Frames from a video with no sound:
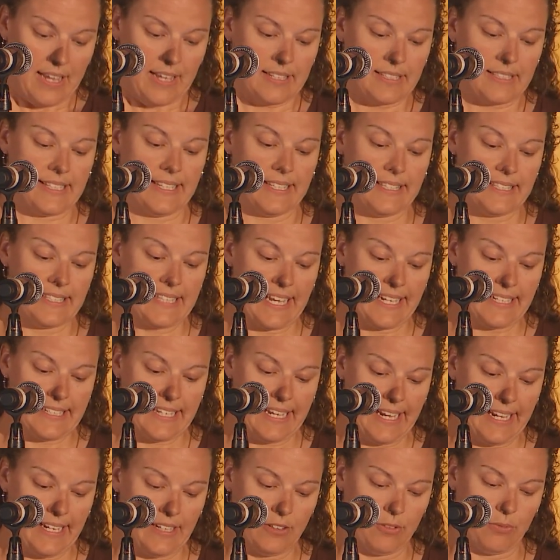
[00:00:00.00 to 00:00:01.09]
Since that
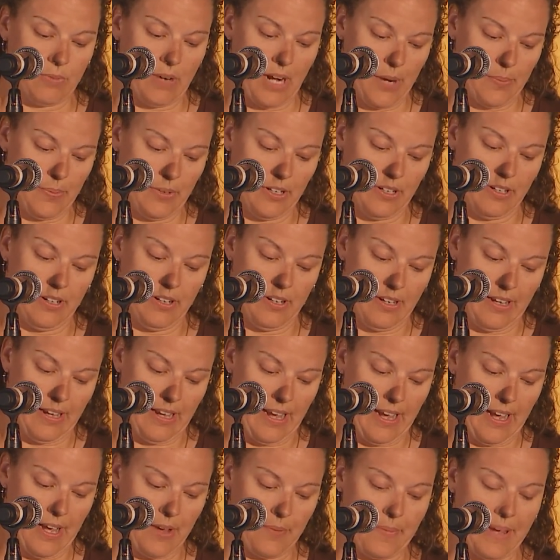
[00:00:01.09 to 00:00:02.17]
date, Robert
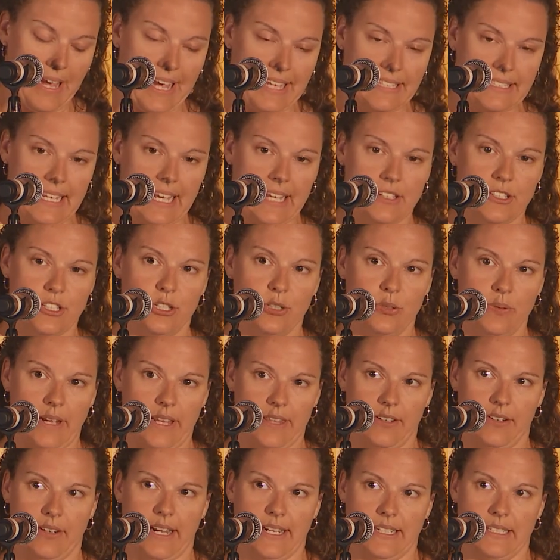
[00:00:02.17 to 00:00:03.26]
has had 2
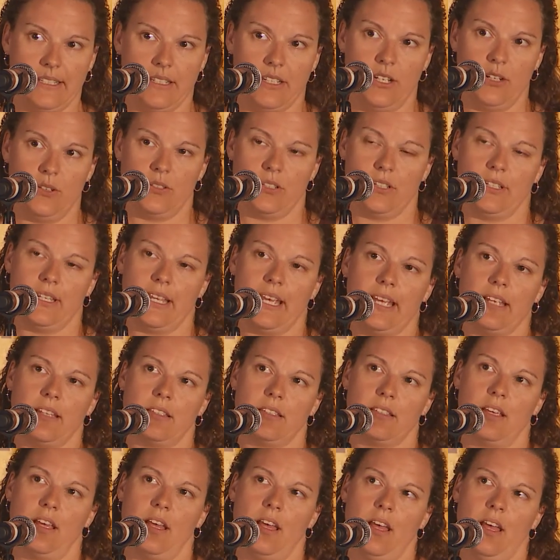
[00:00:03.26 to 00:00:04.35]
other execution
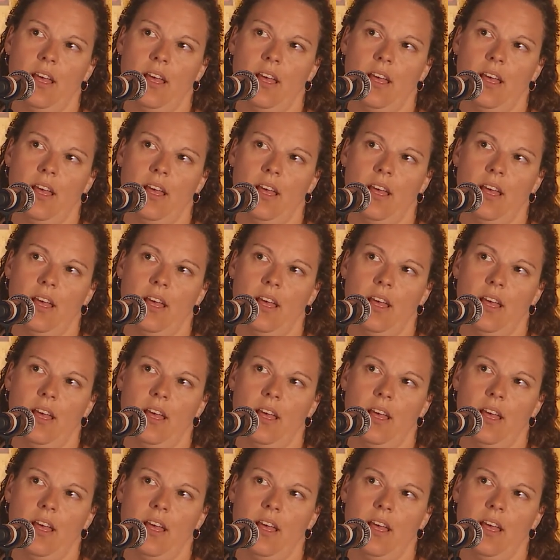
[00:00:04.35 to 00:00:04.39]
dates,